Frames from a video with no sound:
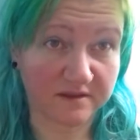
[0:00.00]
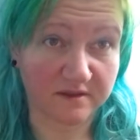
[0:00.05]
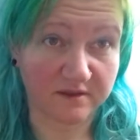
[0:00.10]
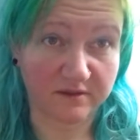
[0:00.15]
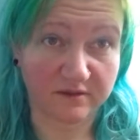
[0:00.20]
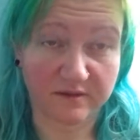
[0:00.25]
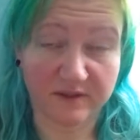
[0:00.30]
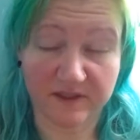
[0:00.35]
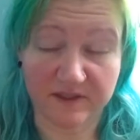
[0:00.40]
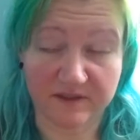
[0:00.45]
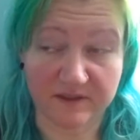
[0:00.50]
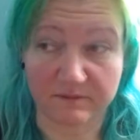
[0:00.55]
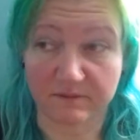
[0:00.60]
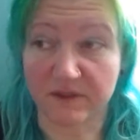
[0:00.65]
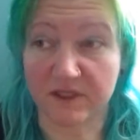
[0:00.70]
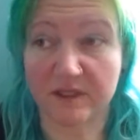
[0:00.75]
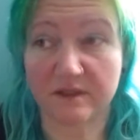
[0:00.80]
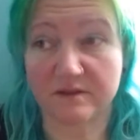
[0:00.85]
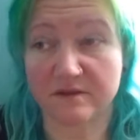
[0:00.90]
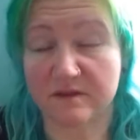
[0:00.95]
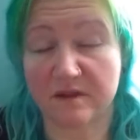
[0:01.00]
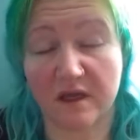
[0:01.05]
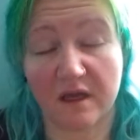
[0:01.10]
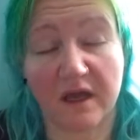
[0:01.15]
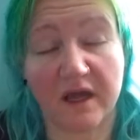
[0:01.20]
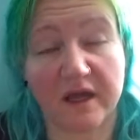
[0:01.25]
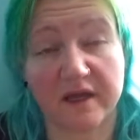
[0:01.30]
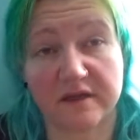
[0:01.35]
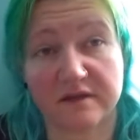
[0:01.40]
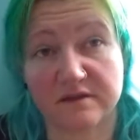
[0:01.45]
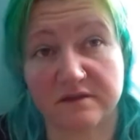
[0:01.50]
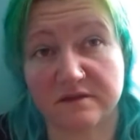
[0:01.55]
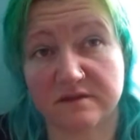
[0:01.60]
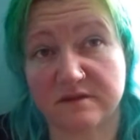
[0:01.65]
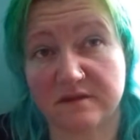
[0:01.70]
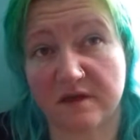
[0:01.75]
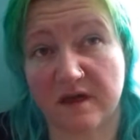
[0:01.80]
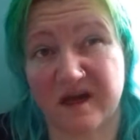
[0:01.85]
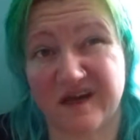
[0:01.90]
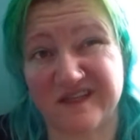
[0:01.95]
to eating meat. And
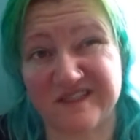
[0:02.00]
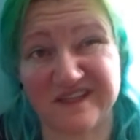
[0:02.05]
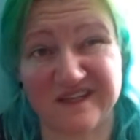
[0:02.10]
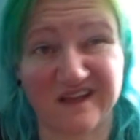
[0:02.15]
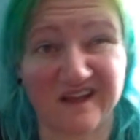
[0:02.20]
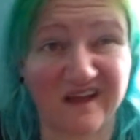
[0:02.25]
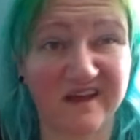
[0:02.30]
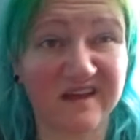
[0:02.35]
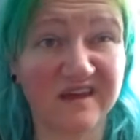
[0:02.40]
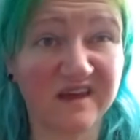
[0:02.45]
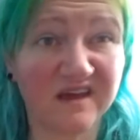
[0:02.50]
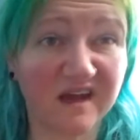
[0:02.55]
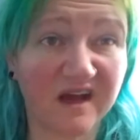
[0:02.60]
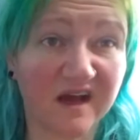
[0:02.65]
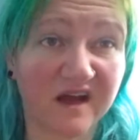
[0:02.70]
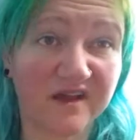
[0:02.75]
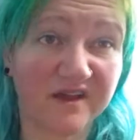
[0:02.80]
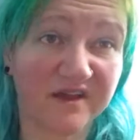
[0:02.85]
I didn't like it.